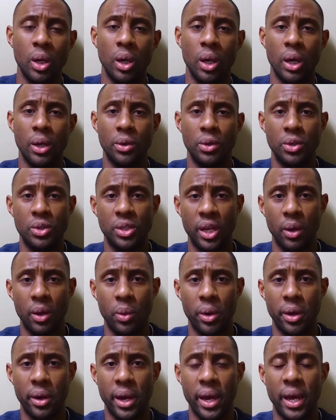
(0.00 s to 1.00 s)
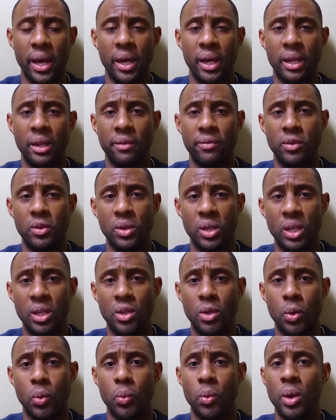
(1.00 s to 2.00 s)
understand where you're at, and if you
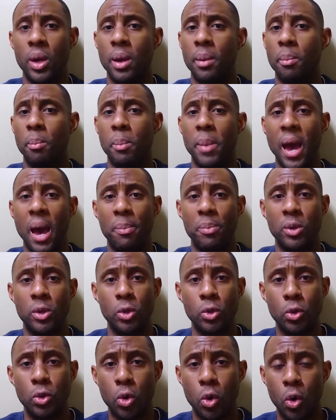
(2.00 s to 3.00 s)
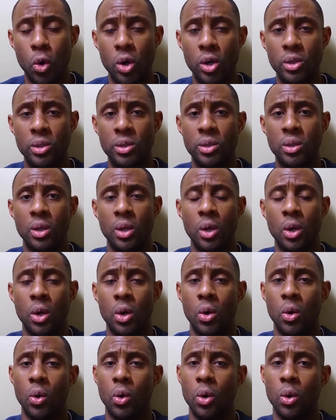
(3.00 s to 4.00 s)
need to map a new course
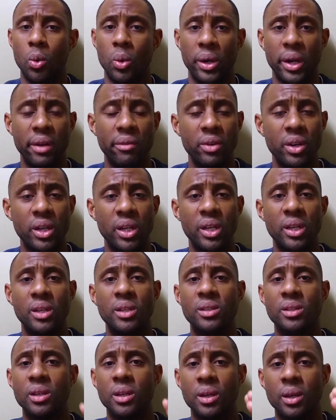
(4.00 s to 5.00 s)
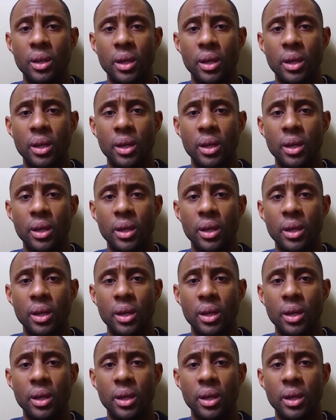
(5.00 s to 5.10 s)
or whatever it is,